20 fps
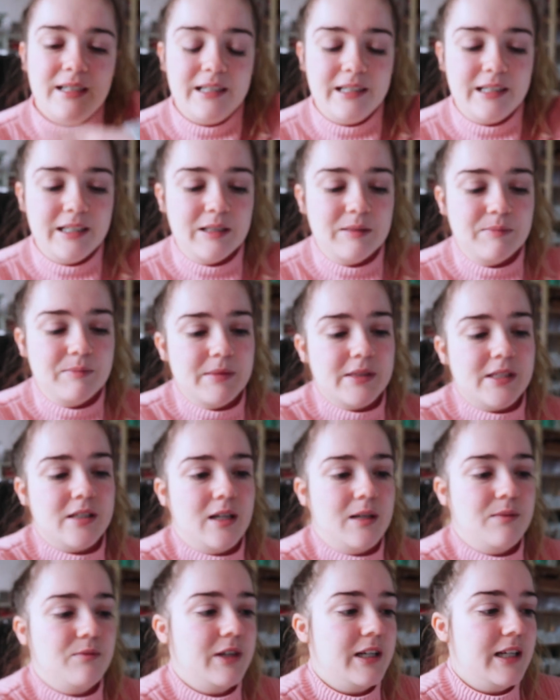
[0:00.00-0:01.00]
so
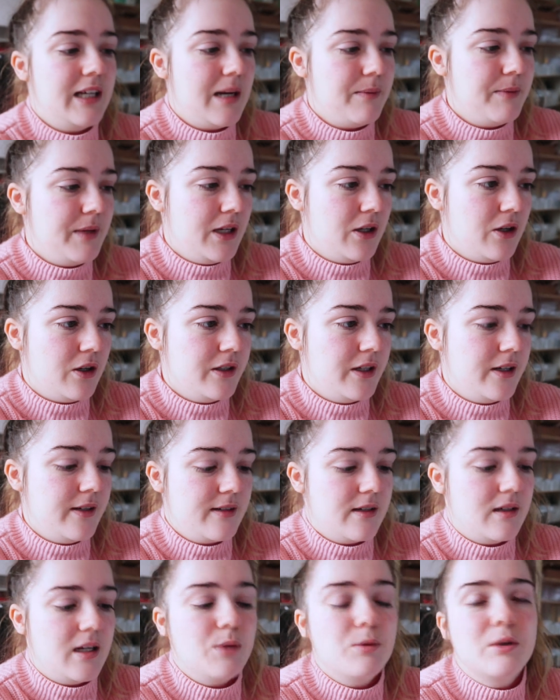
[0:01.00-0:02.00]
I'm really happy I got
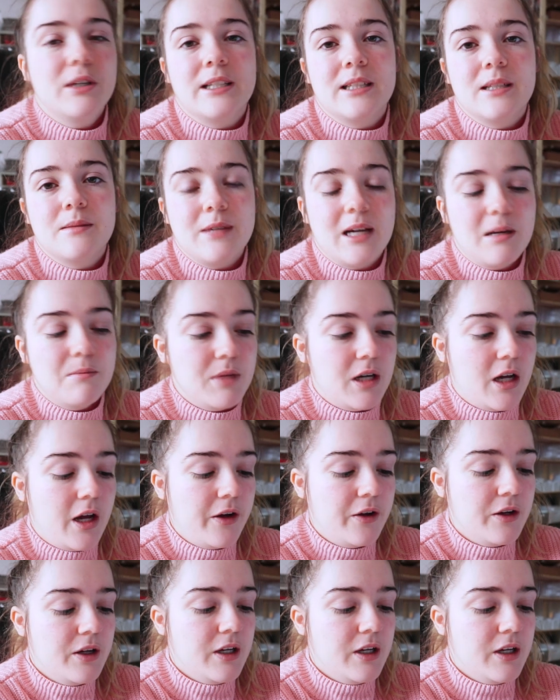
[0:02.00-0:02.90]
those, and I will link them down below.